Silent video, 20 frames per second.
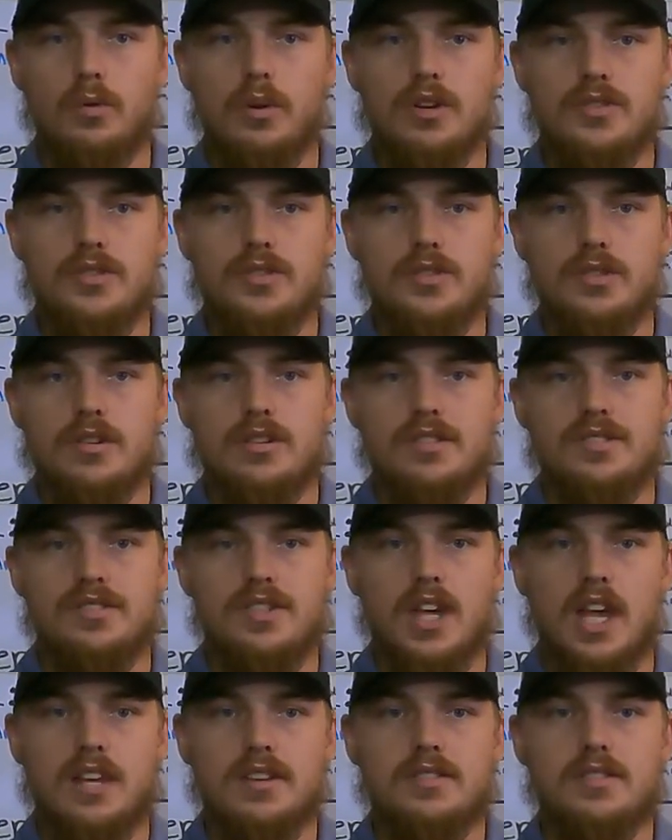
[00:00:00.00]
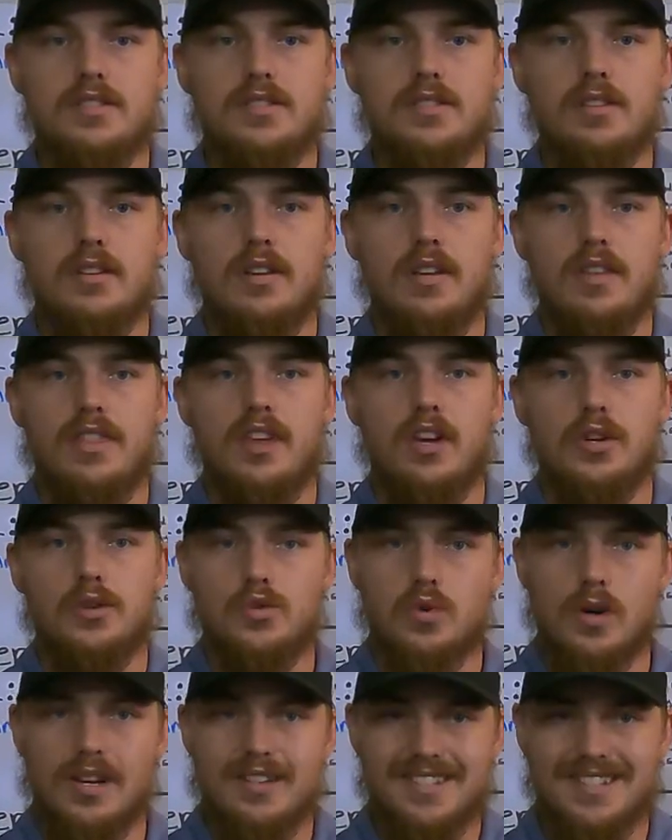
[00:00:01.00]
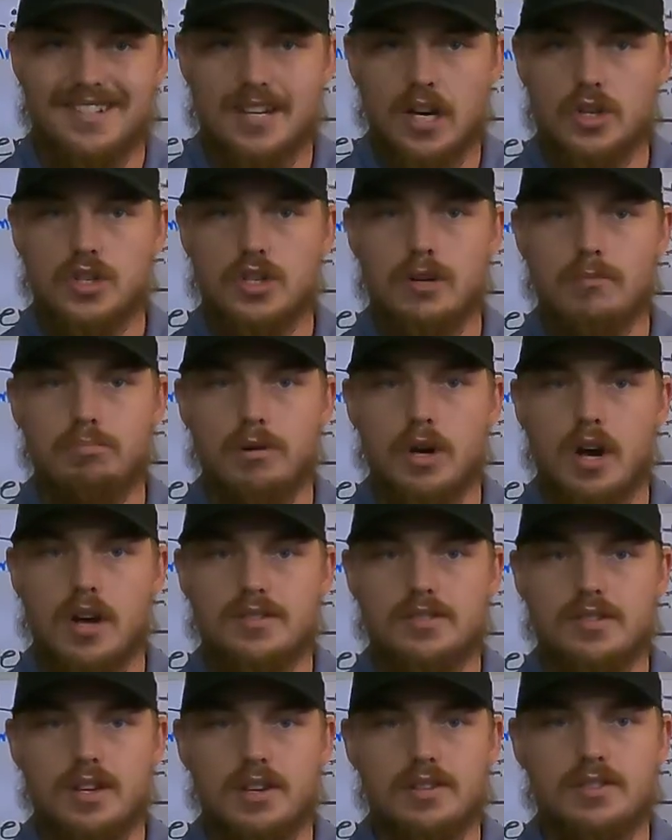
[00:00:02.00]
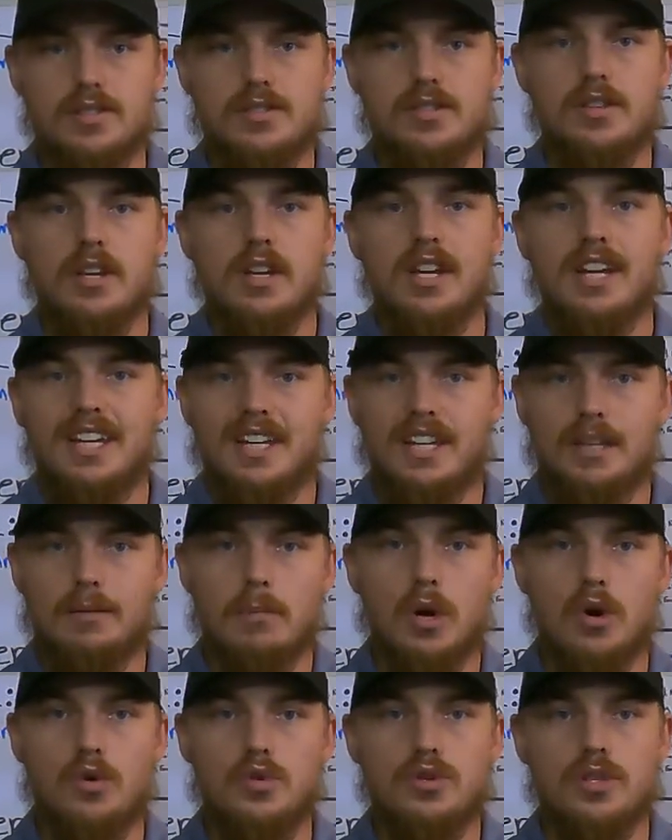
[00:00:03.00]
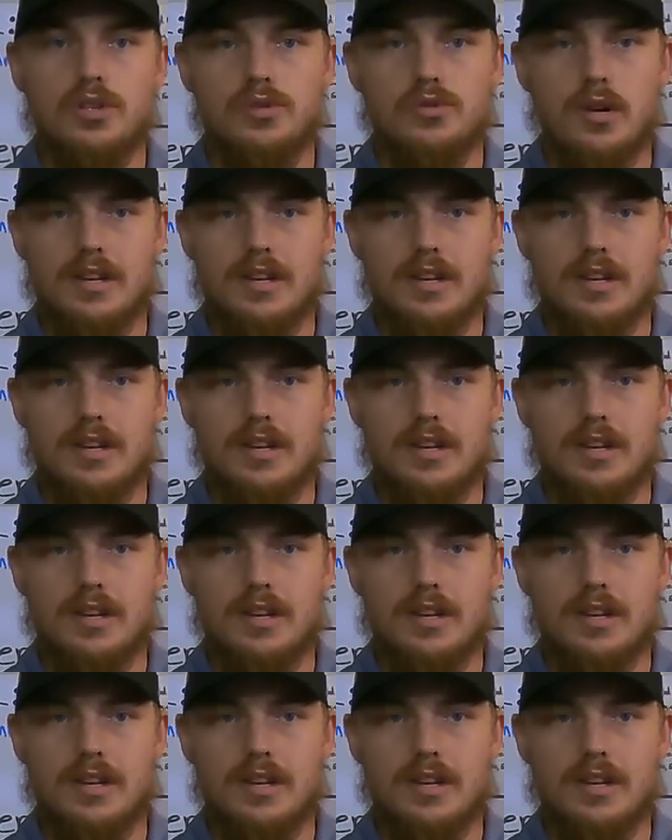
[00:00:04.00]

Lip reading: which sets the transduction process in motion.